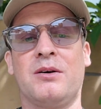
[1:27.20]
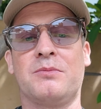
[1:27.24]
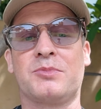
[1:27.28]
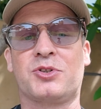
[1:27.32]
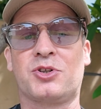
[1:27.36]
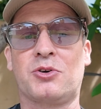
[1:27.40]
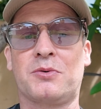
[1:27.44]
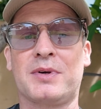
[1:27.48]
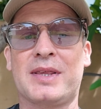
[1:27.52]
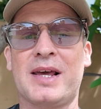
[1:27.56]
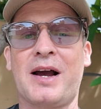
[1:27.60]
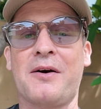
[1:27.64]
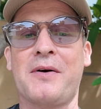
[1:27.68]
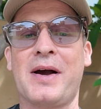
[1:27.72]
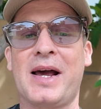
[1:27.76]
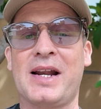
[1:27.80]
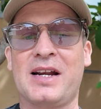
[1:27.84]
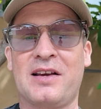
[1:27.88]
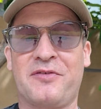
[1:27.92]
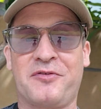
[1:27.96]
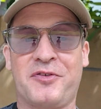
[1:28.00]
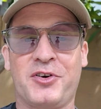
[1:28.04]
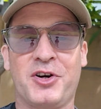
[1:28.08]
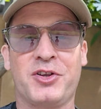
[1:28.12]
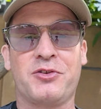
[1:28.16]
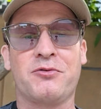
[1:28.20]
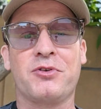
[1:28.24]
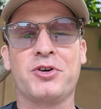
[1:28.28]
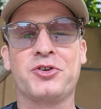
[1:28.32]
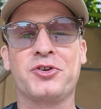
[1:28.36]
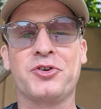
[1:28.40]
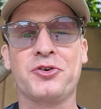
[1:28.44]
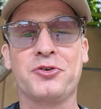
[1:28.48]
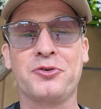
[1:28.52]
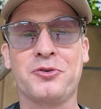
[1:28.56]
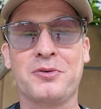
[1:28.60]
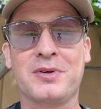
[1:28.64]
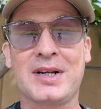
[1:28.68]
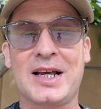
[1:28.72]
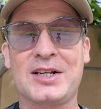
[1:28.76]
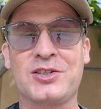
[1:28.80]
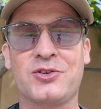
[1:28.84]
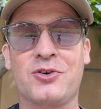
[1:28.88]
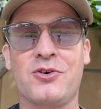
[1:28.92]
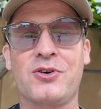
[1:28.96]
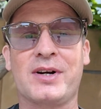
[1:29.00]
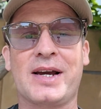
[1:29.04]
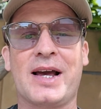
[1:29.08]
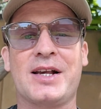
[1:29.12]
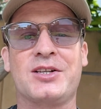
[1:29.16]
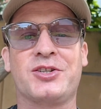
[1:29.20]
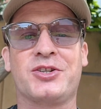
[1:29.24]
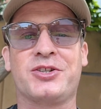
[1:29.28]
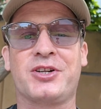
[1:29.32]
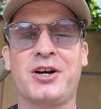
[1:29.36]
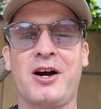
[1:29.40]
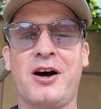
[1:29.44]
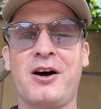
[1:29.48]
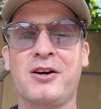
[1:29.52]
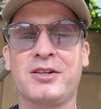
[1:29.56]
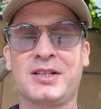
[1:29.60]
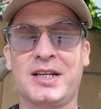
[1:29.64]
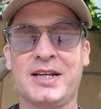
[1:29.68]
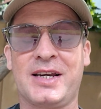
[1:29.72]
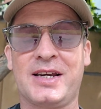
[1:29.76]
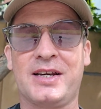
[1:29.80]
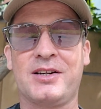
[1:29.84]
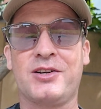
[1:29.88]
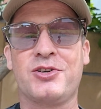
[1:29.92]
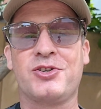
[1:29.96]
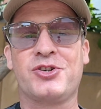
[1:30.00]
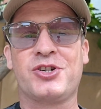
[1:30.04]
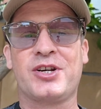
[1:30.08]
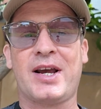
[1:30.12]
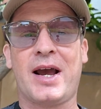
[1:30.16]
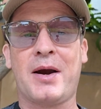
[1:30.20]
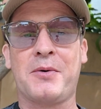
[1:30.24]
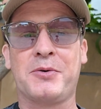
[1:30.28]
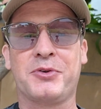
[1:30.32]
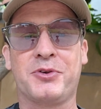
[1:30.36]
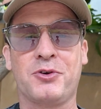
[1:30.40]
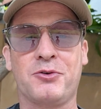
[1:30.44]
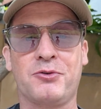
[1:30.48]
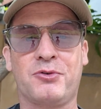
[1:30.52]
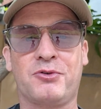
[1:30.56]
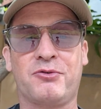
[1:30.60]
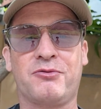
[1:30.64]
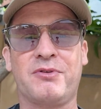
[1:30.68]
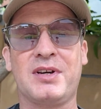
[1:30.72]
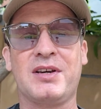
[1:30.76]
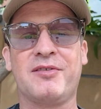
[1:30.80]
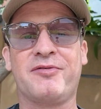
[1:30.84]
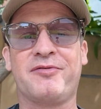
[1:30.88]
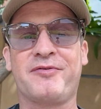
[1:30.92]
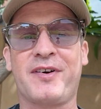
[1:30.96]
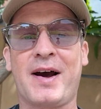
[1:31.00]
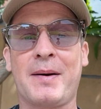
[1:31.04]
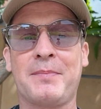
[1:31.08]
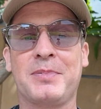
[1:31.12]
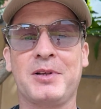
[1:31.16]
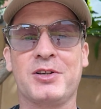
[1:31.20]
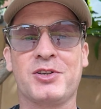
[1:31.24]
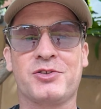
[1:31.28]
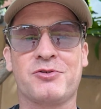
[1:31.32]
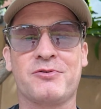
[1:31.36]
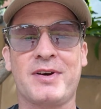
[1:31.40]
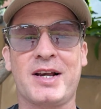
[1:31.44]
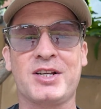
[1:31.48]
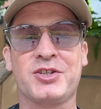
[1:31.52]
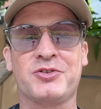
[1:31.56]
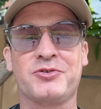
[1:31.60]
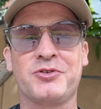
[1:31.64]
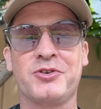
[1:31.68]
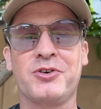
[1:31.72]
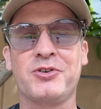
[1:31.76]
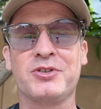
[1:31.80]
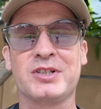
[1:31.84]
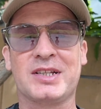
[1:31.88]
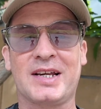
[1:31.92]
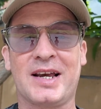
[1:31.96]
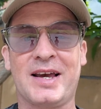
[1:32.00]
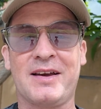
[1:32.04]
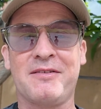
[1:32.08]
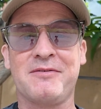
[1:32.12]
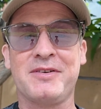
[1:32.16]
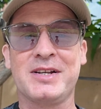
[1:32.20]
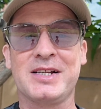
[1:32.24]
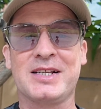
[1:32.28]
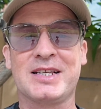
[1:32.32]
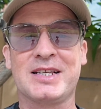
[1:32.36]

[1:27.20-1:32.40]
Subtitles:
So without any further ado, let's go and get started and share with you 3 fabulous restaurants here in